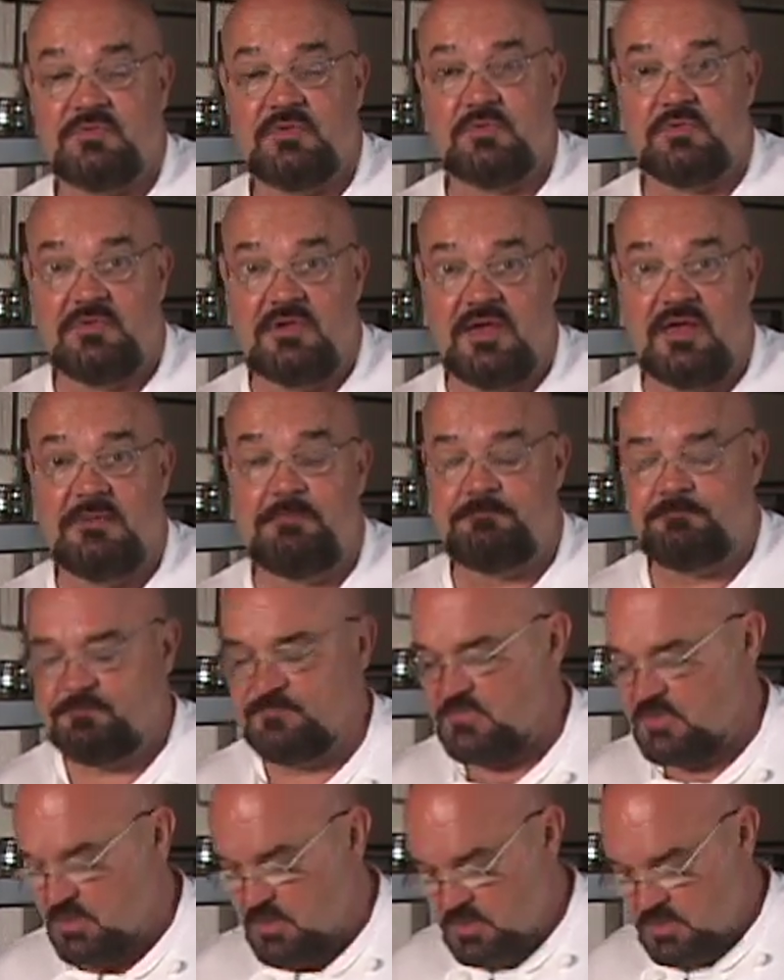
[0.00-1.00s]
Okay?
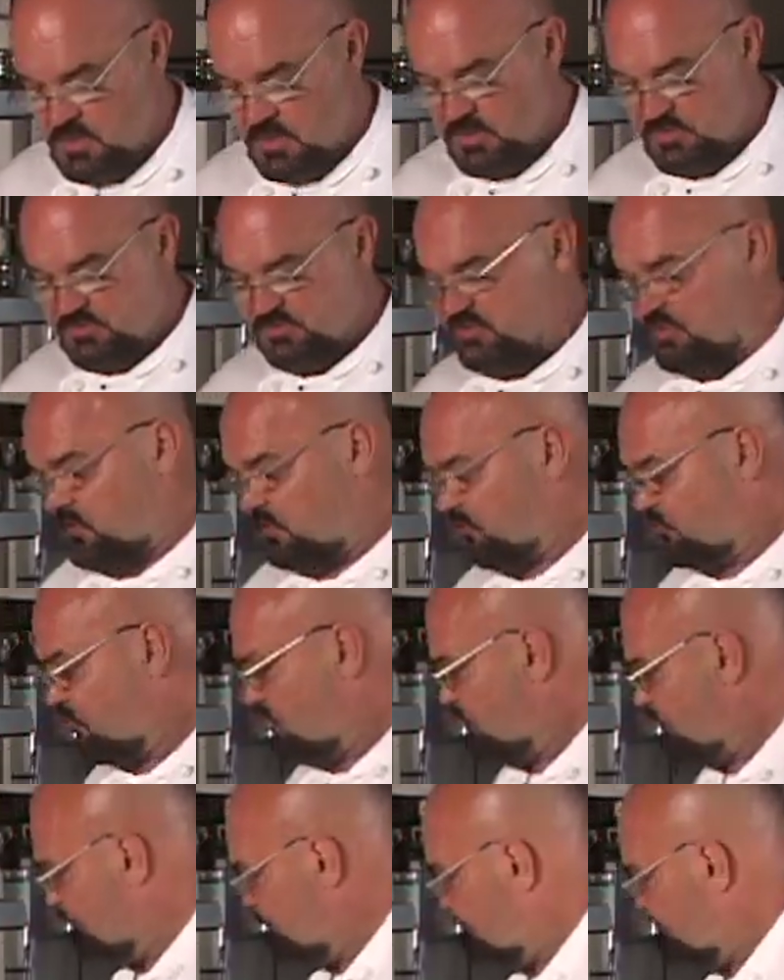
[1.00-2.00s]
So
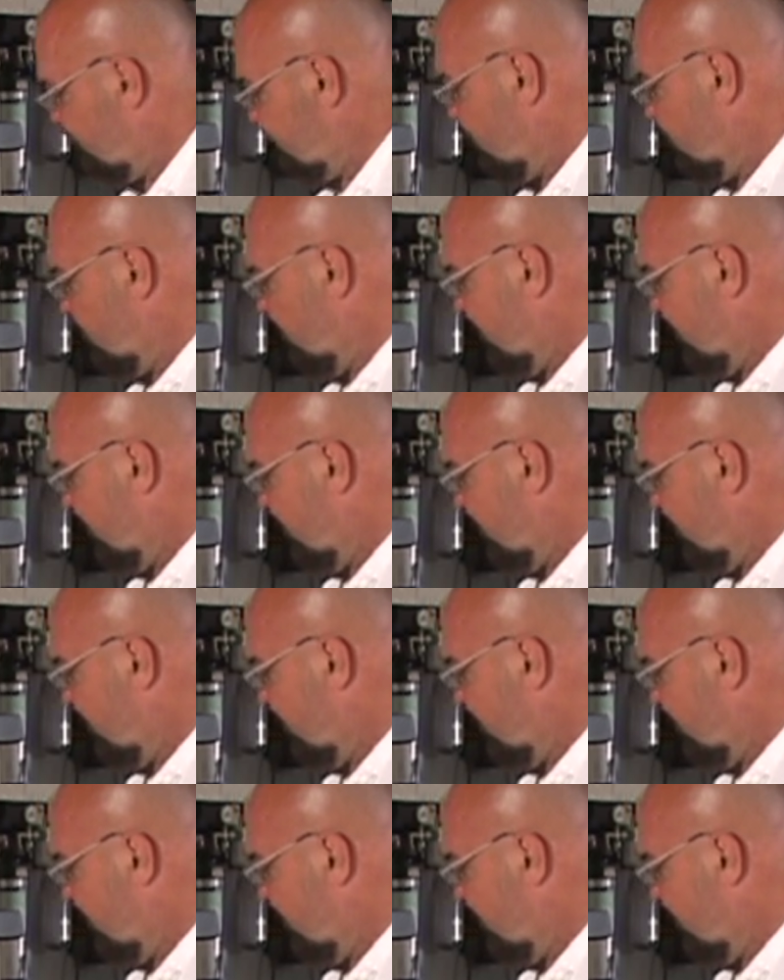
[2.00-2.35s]
what we're going to do